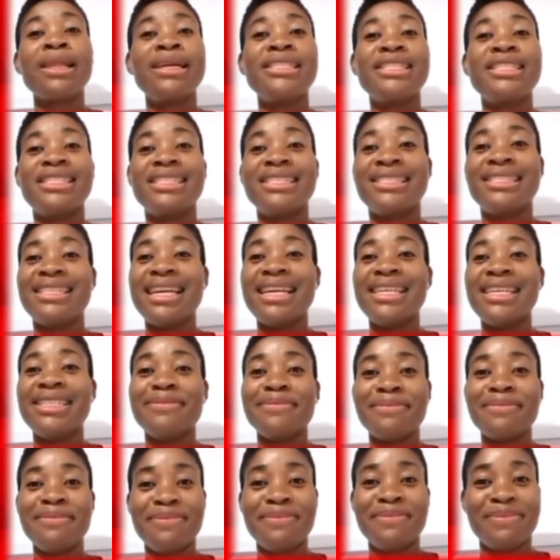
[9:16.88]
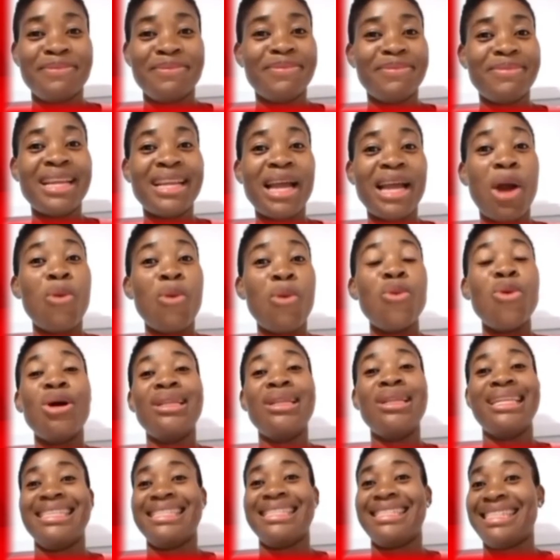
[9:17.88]
She said, that
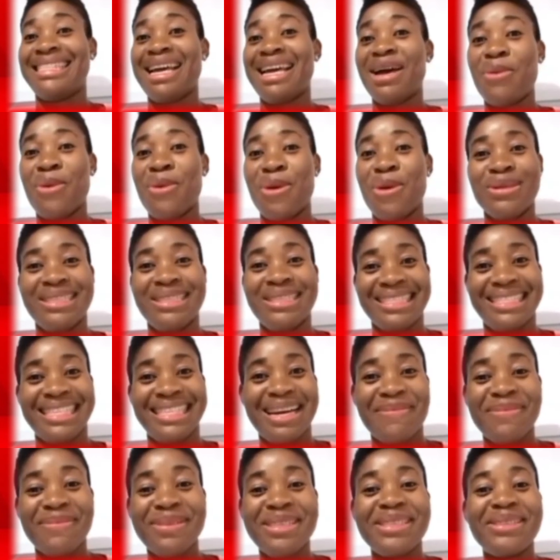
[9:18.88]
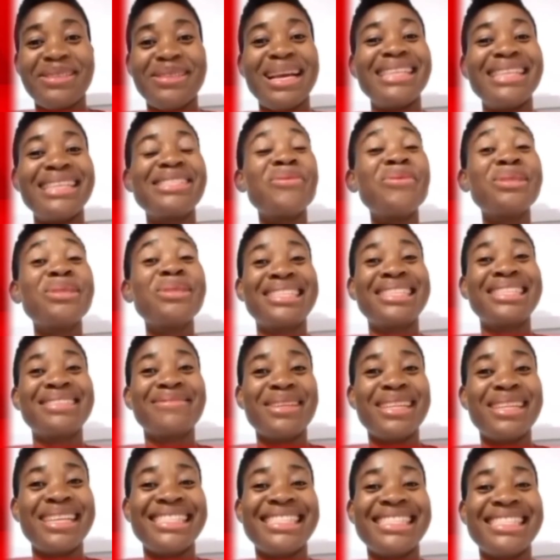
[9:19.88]
one, that what is happening to her. I said,
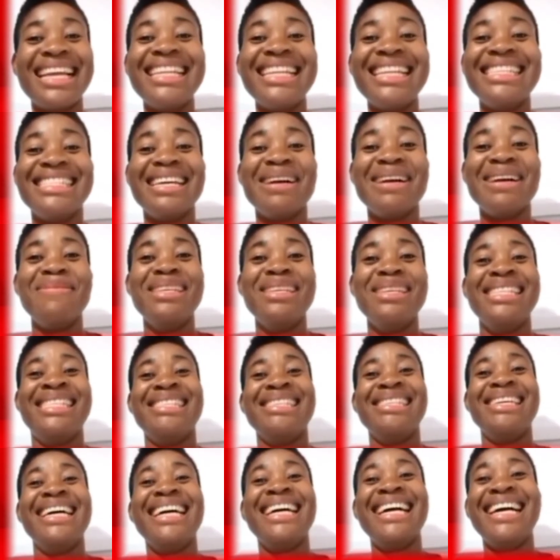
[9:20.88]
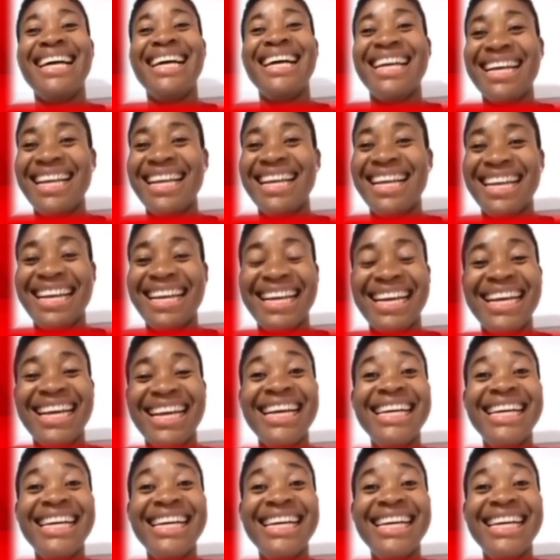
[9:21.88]
what exactly is happening to her?